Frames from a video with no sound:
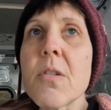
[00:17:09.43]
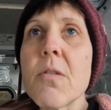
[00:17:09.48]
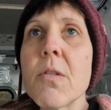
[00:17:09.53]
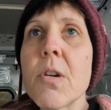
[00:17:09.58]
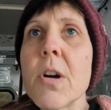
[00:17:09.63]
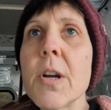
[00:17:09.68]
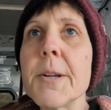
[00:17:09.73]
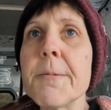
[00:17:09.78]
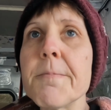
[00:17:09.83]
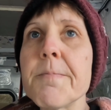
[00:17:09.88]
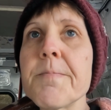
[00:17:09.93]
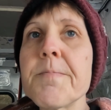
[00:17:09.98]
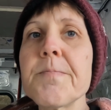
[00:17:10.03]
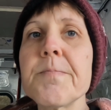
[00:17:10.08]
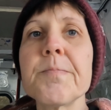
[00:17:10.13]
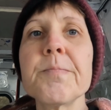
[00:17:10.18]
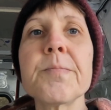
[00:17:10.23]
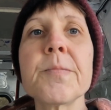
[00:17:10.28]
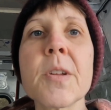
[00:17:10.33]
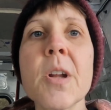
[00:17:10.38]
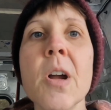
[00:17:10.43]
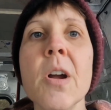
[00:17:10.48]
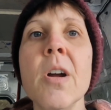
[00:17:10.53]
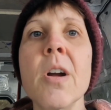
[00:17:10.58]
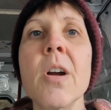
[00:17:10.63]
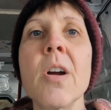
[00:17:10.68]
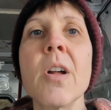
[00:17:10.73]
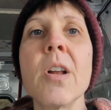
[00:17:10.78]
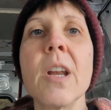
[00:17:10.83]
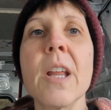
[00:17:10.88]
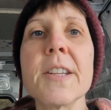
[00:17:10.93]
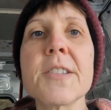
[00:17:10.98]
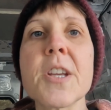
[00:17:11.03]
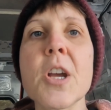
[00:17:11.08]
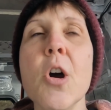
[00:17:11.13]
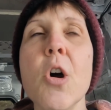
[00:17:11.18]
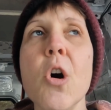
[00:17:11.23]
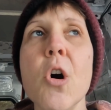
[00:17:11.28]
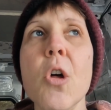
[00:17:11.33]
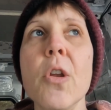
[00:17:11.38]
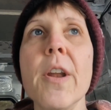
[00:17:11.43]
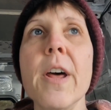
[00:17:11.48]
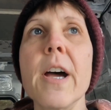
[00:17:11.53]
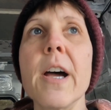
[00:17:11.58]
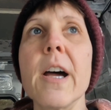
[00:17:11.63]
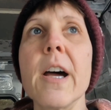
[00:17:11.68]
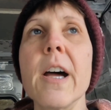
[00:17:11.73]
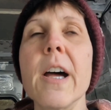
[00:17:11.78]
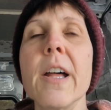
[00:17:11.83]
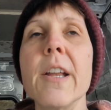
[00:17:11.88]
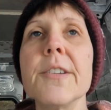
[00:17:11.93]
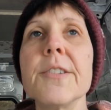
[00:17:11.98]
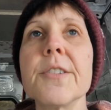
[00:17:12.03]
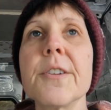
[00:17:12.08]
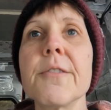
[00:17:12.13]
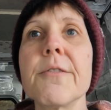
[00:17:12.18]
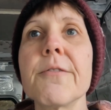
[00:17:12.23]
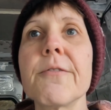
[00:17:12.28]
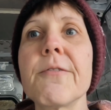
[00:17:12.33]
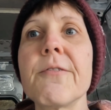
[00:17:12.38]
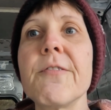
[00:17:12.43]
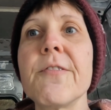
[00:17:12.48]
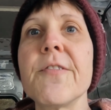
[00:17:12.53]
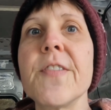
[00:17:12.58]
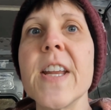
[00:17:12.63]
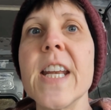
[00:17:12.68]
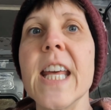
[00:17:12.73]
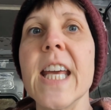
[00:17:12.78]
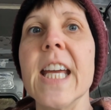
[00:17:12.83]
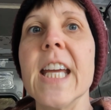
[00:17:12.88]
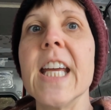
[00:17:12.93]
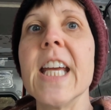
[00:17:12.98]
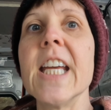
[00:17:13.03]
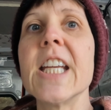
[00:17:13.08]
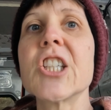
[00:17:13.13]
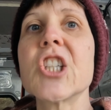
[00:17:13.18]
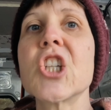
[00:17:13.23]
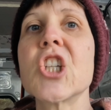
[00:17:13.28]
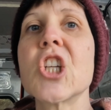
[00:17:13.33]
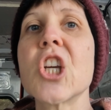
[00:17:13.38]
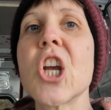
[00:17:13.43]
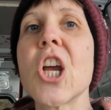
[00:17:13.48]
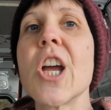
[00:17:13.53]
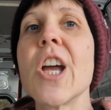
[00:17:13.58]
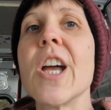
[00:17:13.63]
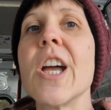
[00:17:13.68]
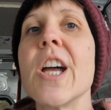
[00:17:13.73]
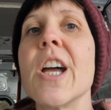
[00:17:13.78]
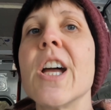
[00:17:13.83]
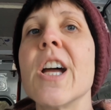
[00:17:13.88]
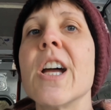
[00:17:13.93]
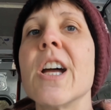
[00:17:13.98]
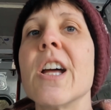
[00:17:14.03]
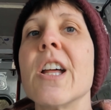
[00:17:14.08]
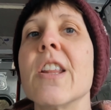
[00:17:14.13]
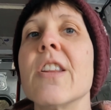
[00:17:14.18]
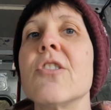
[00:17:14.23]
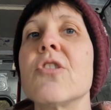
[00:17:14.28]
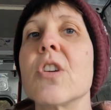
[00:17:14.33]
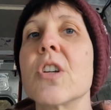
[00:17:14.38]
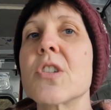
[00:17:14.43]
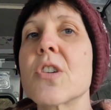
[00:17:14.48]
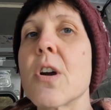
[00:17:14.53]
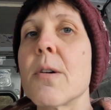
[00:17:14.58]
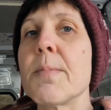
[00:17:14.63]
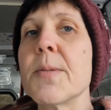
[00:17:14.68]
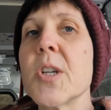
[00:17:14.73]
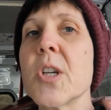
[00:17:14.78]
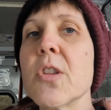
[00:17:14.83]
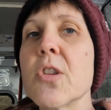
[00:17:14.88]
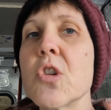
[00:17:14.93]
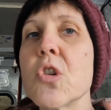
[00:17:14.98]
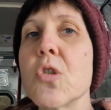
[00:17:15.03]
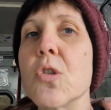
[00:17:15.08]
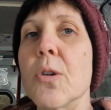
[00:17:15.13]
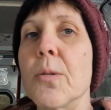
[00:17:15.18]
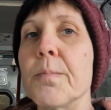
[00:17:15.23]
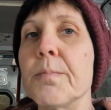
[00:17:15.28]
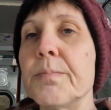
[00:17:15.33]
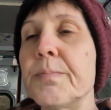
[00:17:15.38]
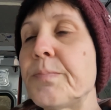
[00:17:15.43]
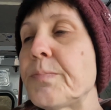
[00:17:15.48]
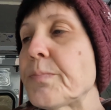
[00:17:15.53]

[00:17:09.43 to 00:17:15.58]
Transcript: Right. Let's get on and finish stretch carpeting the door.